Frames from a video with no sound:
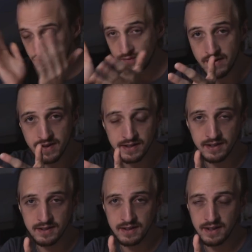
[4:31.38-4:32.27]
a very
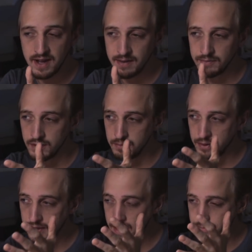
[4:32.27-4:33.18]
exciting camera,
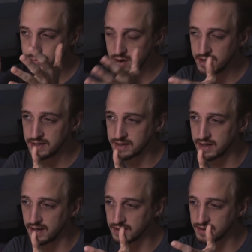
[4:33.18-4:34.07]
but that price
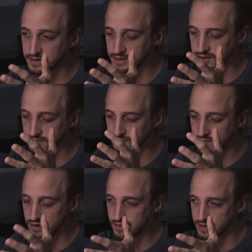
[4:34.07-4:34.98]
tag has just
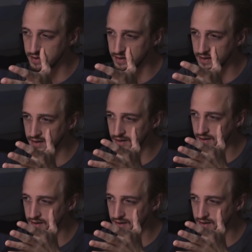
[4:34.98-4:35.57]
ruined it.